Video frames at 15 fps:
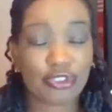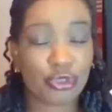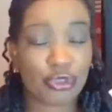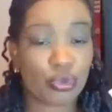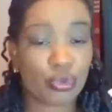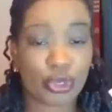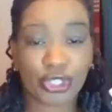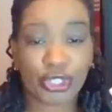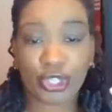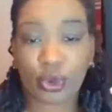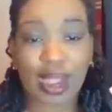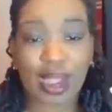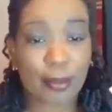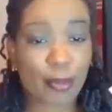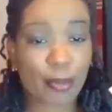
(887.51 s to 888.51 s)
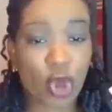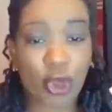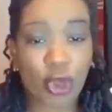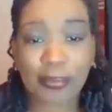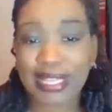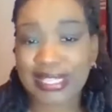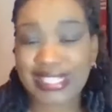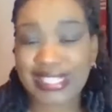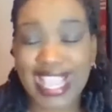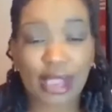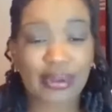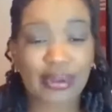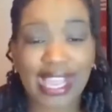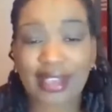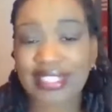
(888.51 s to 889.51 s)
If you apartment,
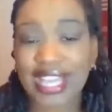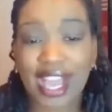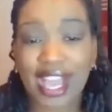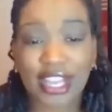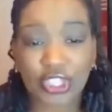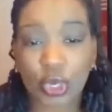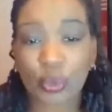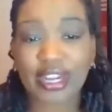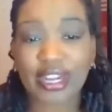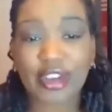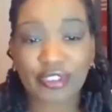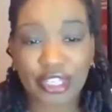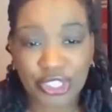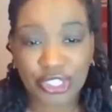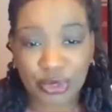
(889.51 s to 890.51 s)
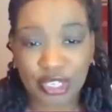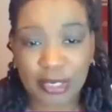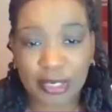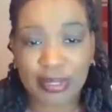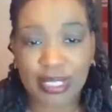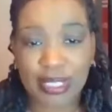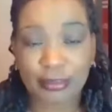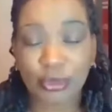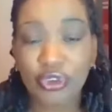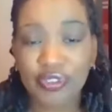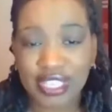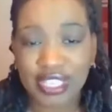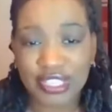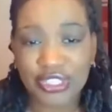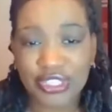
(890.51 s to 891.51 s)
townhouse, condo, whatever it is you're going to be
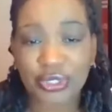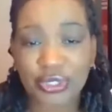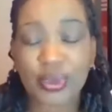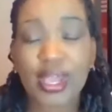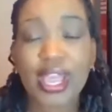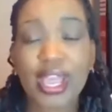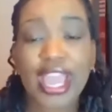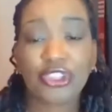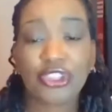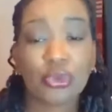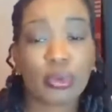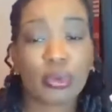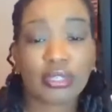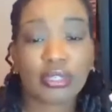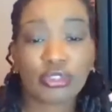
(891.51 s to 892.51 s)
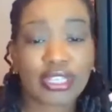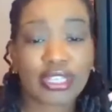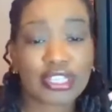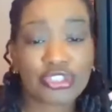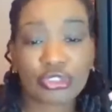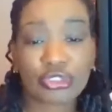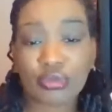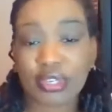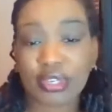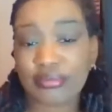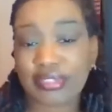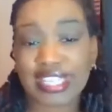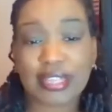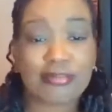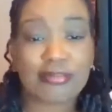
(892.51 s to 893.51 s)
moving into, and you want to look into
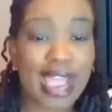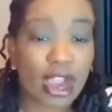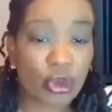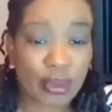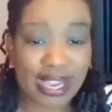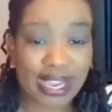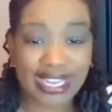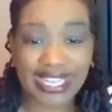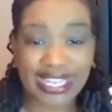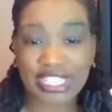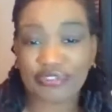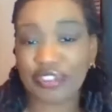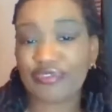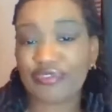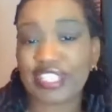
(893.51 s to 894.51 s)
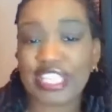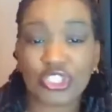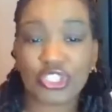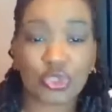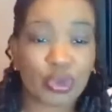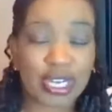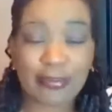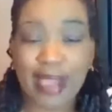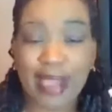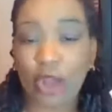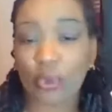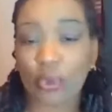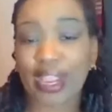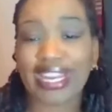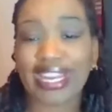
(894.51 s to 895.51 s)
a 10-mile radius, 15,
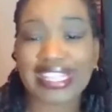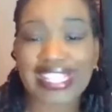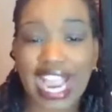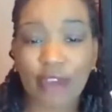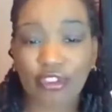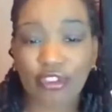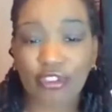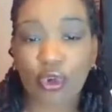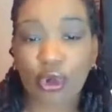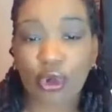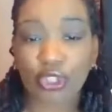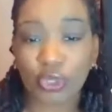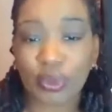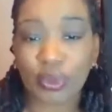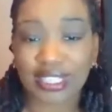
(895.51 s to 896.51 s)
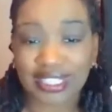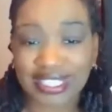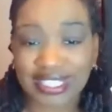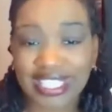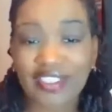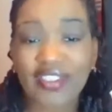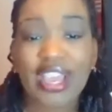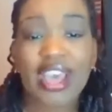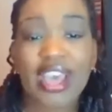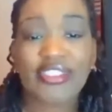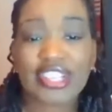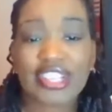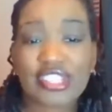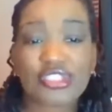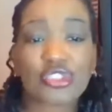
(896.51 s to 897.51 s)
20-mile radius, however far you want to live.
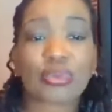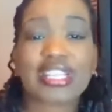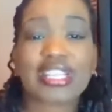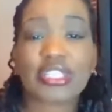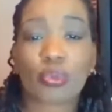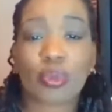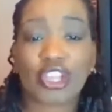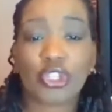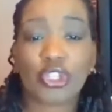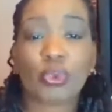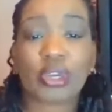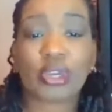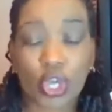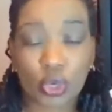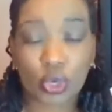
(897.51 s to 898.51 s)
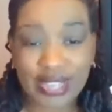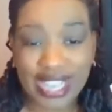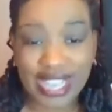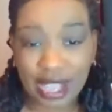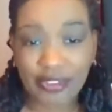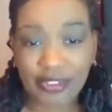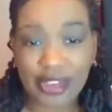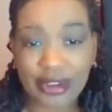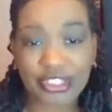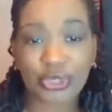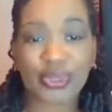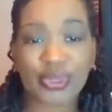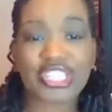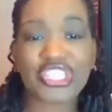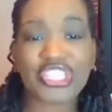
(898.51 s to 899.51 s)
This is the reason why you want to go down there,
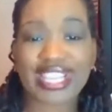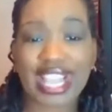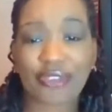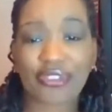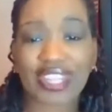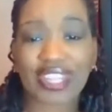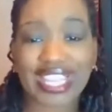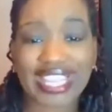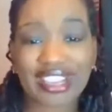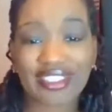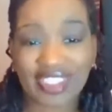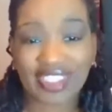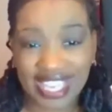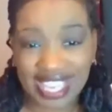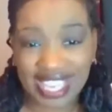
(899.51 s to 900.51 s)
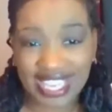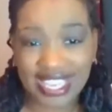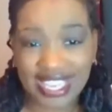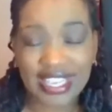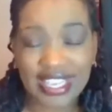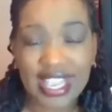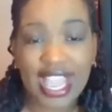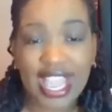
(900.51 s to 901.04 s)
so you can check out the lay of the land.